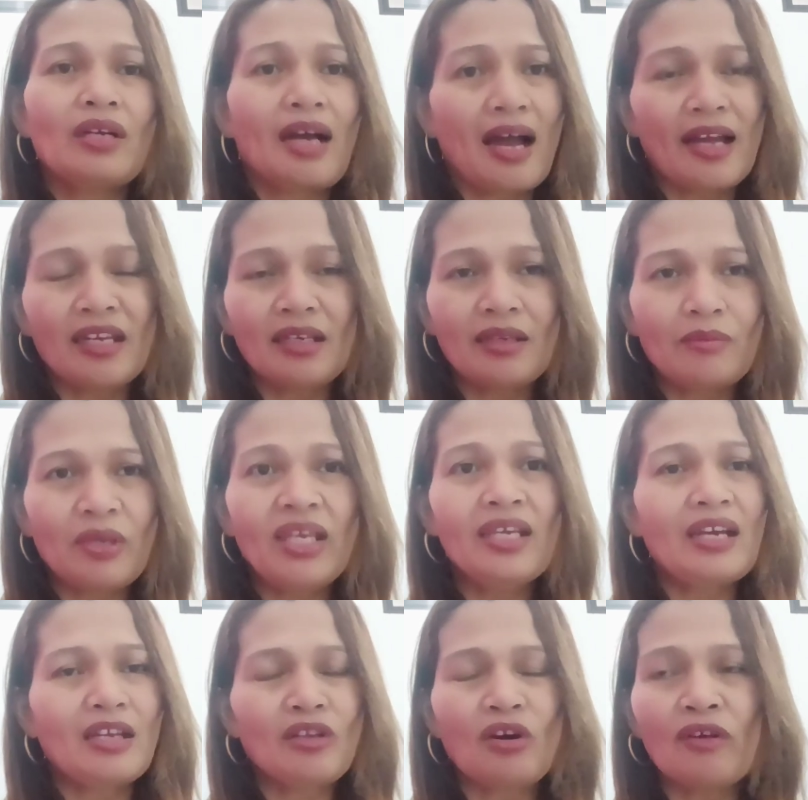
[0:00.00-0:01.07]
And being
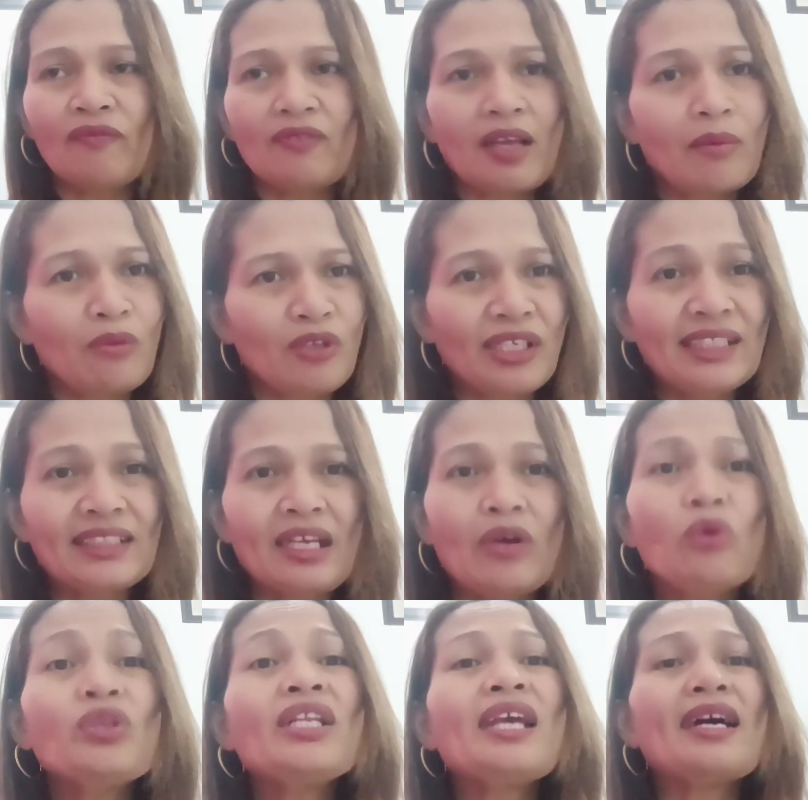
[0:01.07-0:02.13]
an OFW is
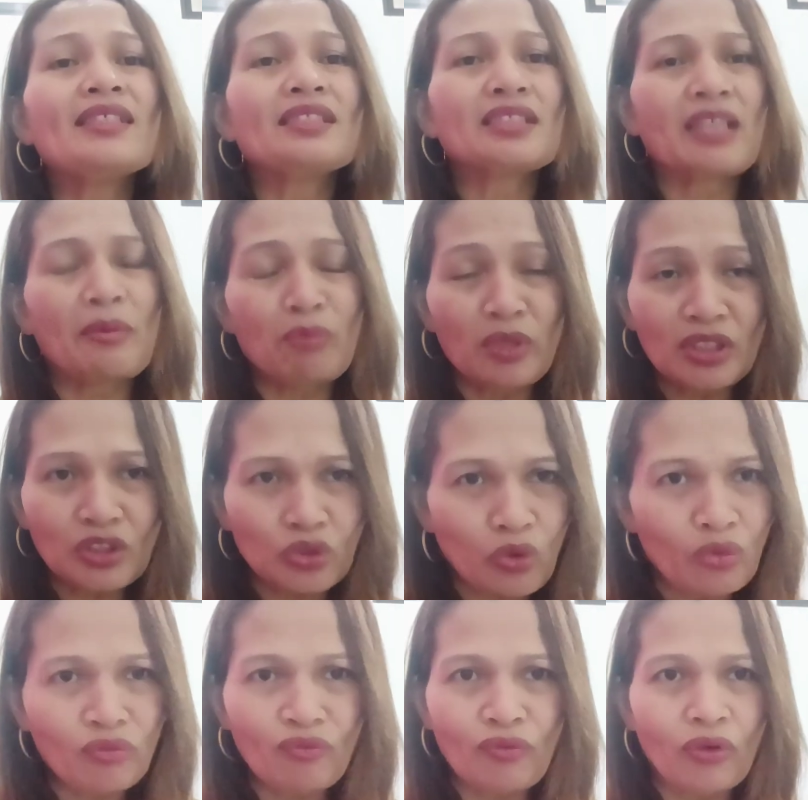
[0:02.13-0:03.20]
only a stepping
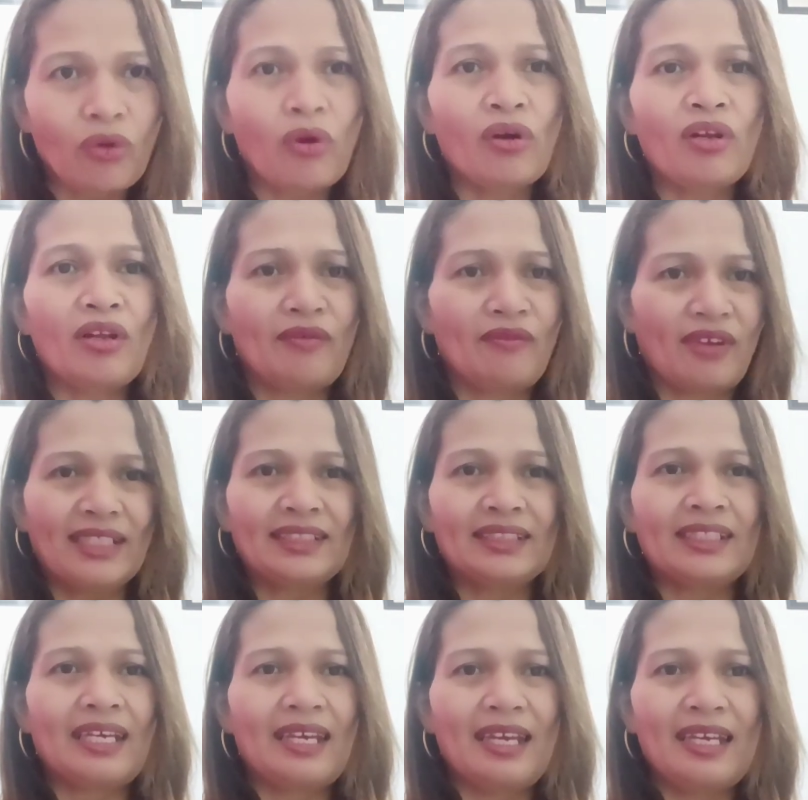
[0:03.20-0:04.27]
stone for all of us,
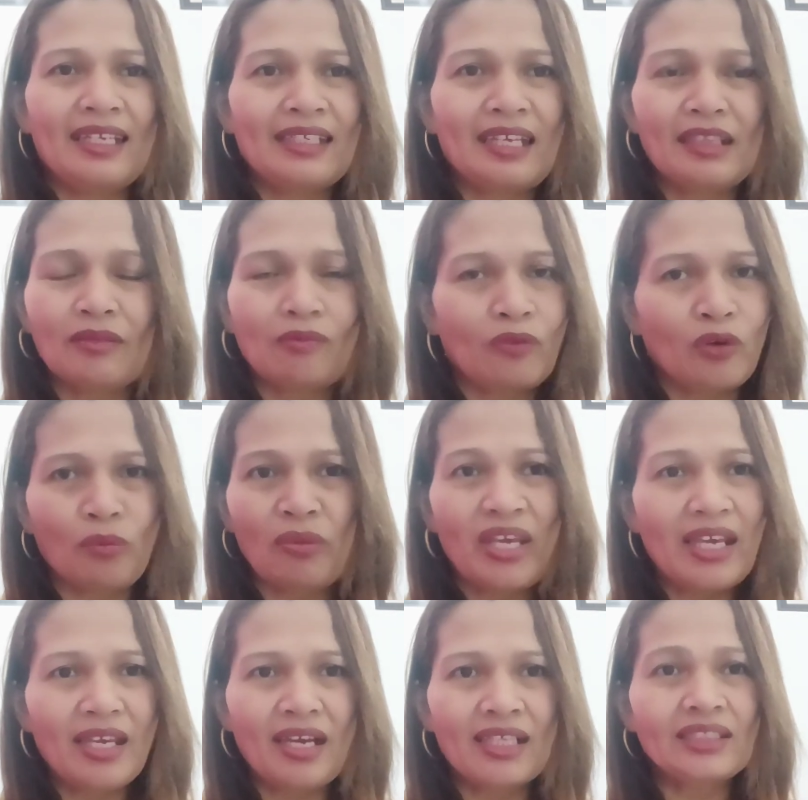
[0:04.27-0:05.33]
not for
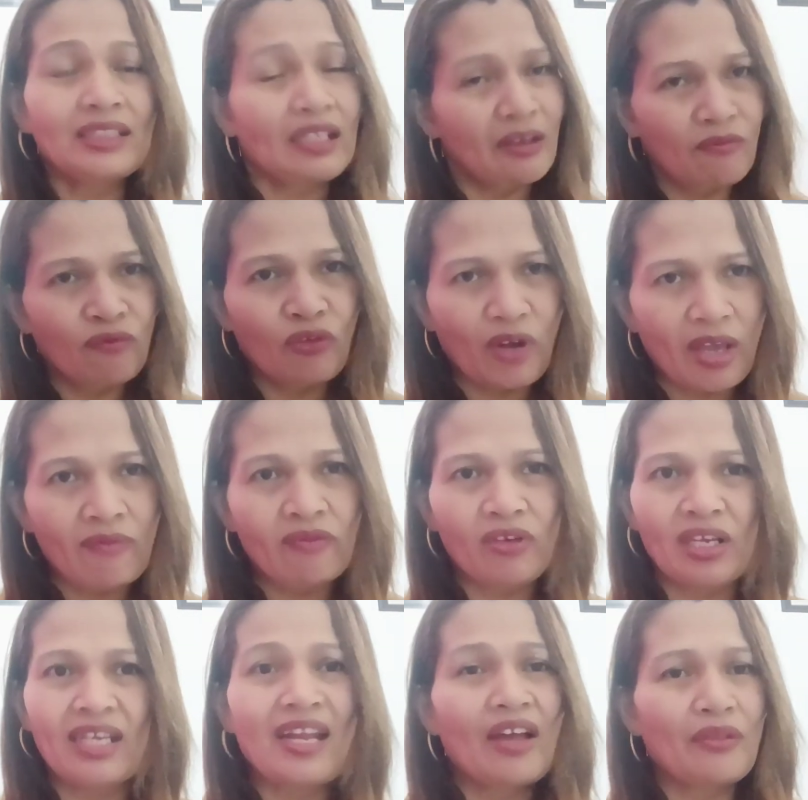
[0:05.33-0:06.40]
being a slave forever
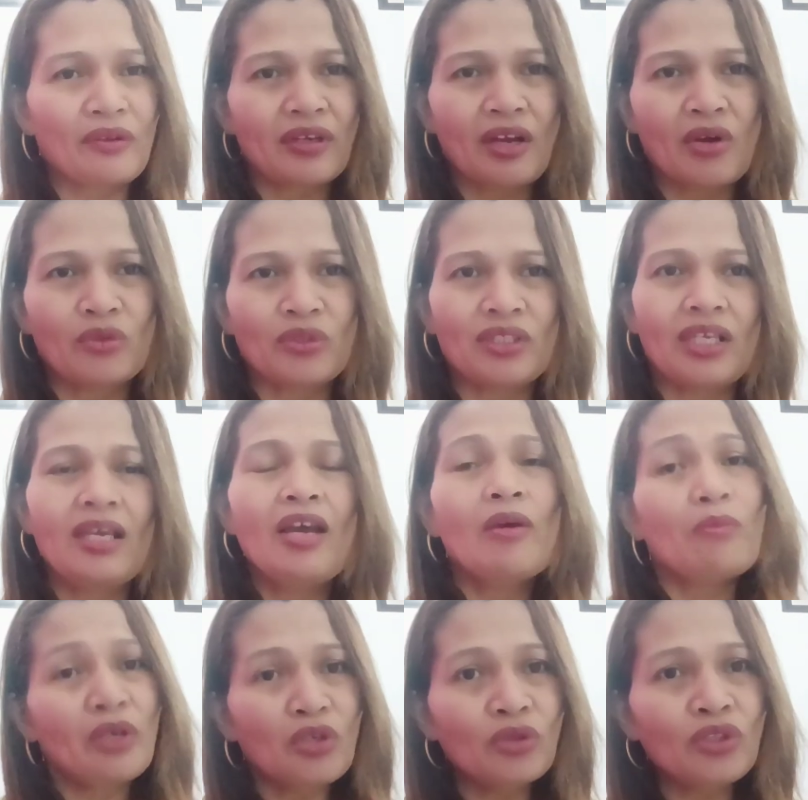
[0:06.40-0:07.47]
in other country.
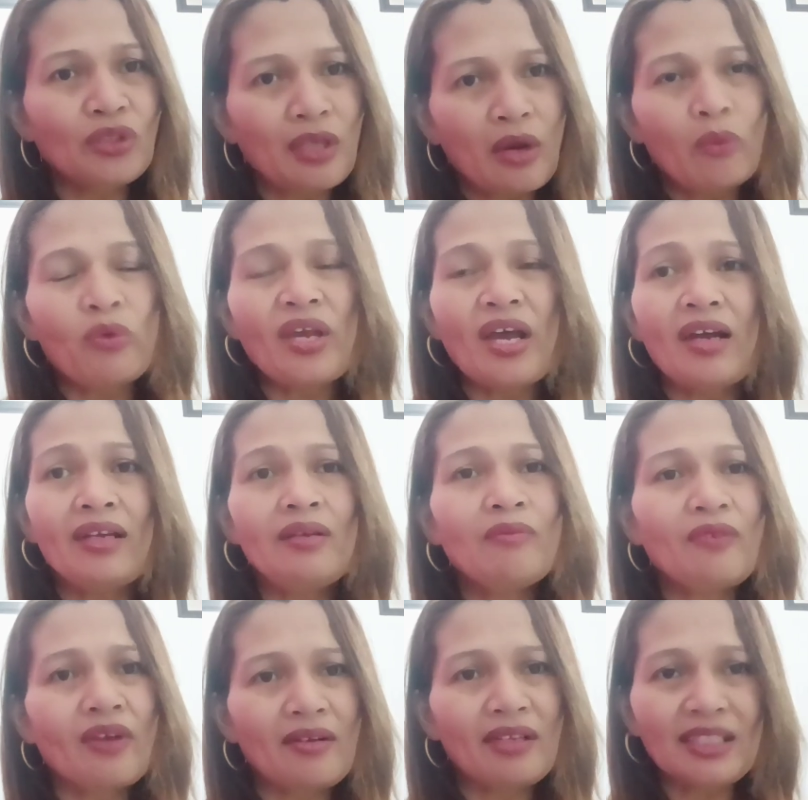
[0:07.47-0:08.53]
Because we are
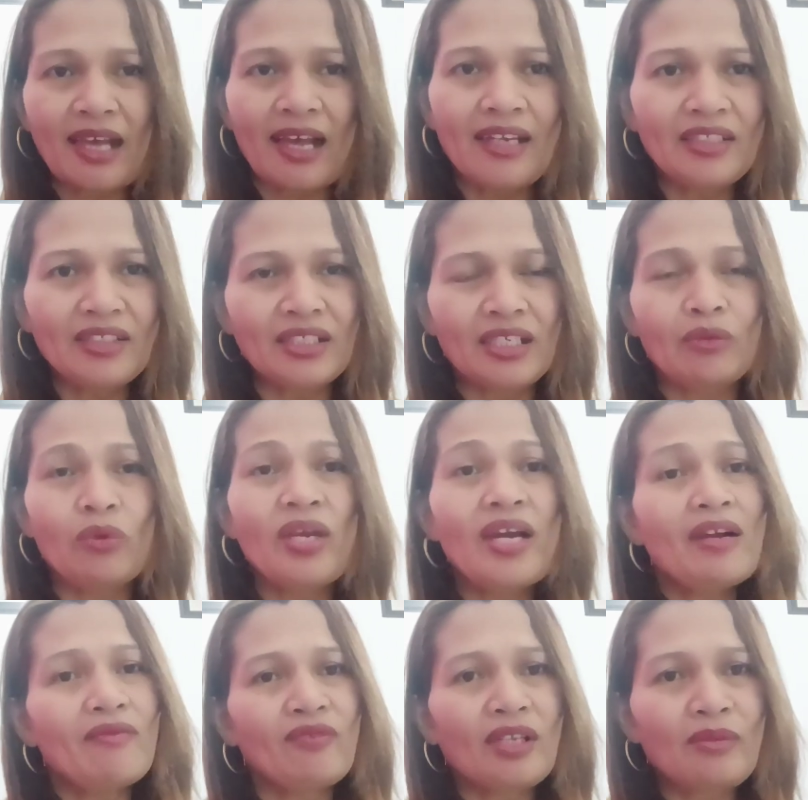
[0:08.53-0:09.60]
very talented. We
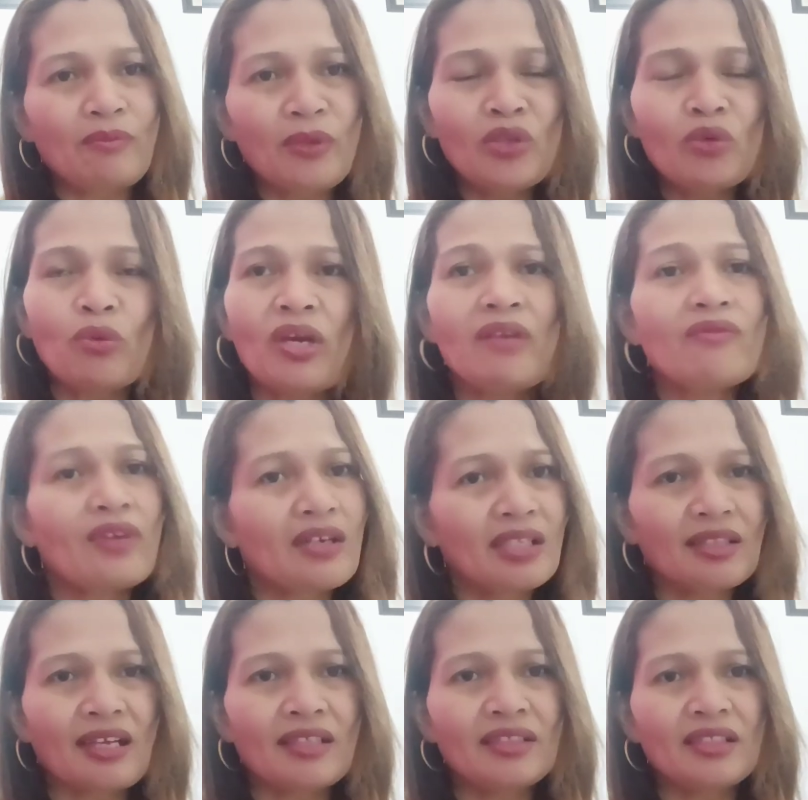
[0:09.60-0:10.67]
are Filipino. We are very
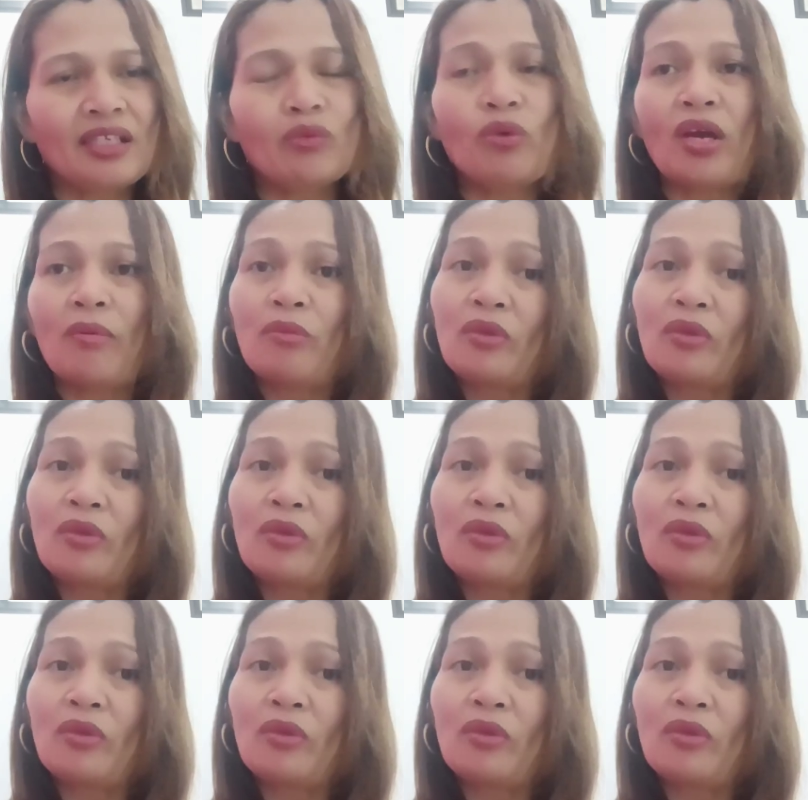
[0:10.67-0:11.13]
talented. We have